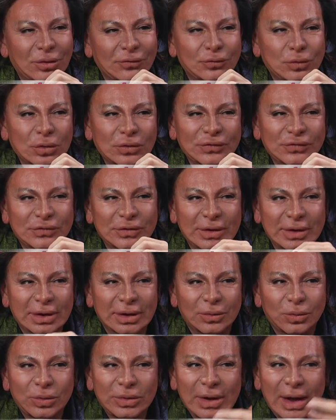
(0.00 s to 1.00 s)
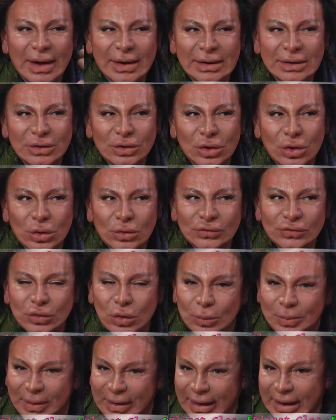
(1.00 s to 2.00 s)
course, we are in close
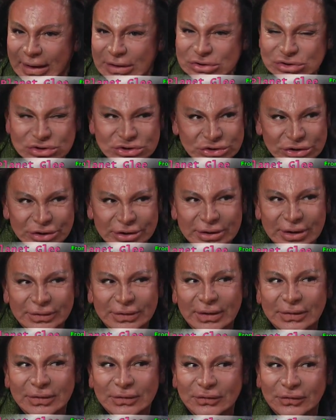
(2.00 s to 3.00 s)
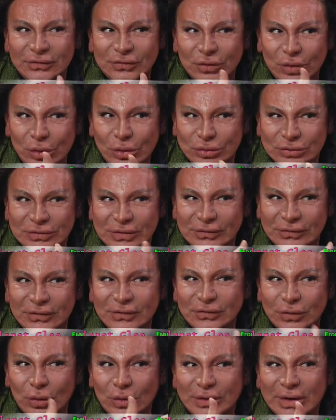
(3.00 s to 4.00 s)
cooperation. That is good. This
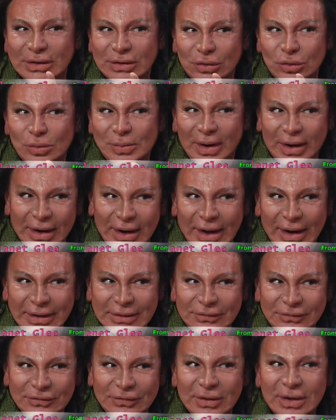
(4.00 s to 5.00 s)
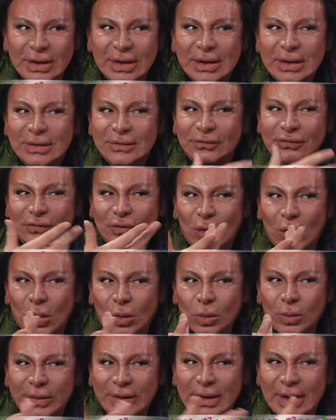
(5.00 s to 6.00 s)
is already human rights. So
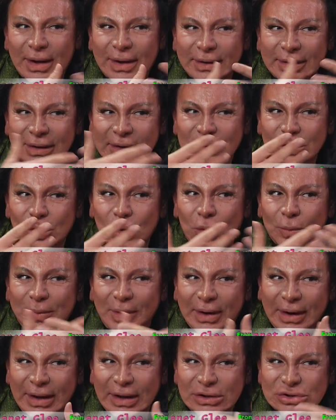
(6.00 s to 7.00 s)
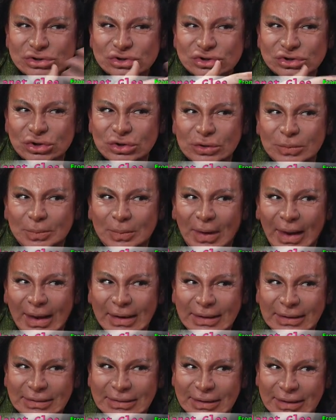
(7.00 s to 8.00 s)
we are in cooperation,
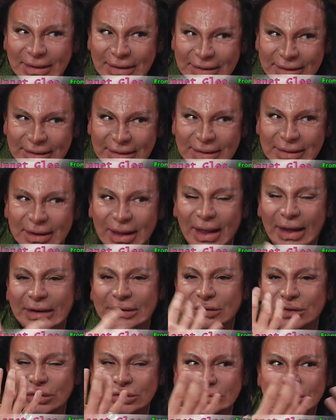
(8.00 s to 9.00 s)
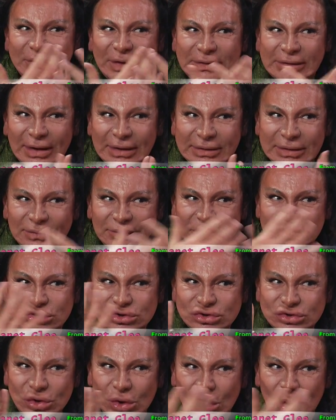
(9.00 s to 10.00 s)
Planet Glee and Count Wardal TV
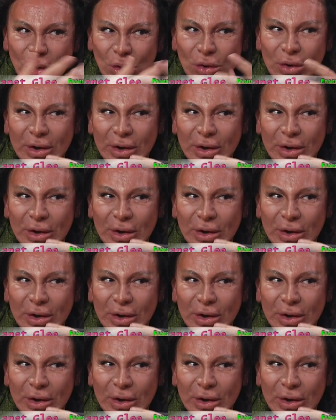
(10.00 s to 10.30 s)
show,